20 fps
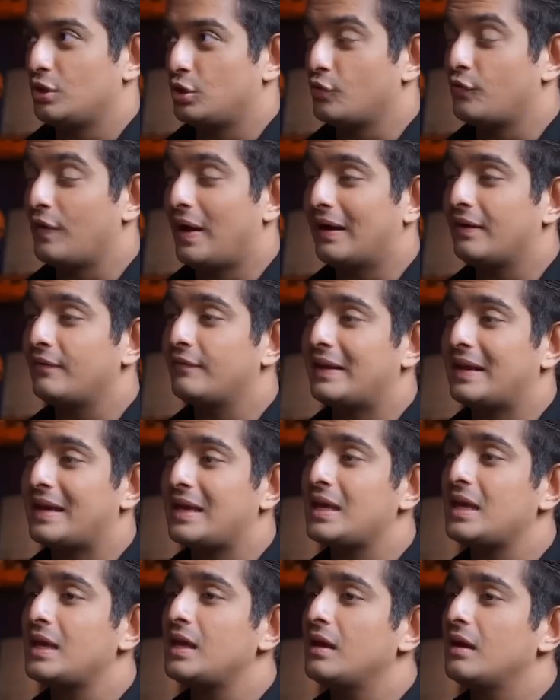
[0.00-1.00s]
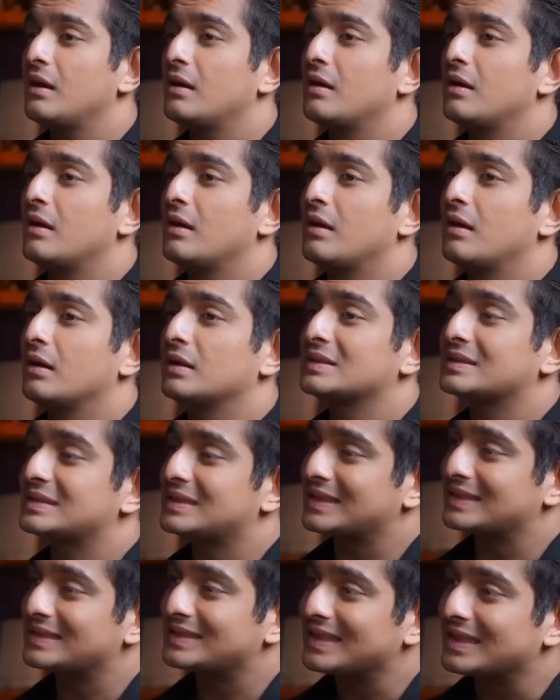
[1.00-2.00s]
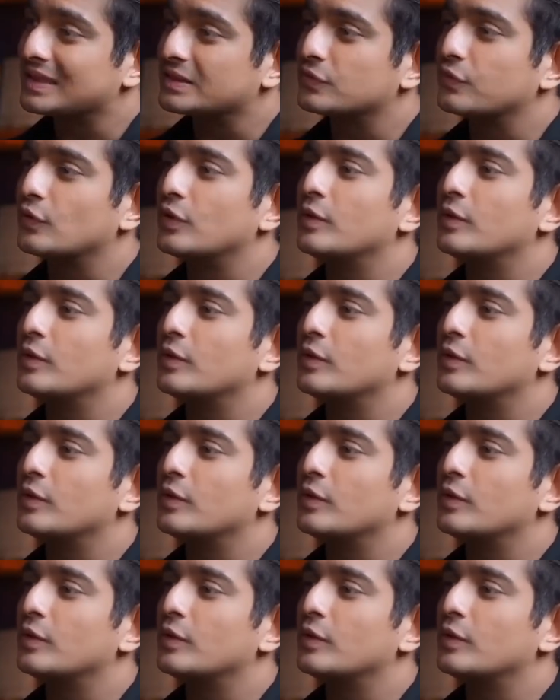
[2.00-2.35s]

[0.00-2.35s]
You've had a very successful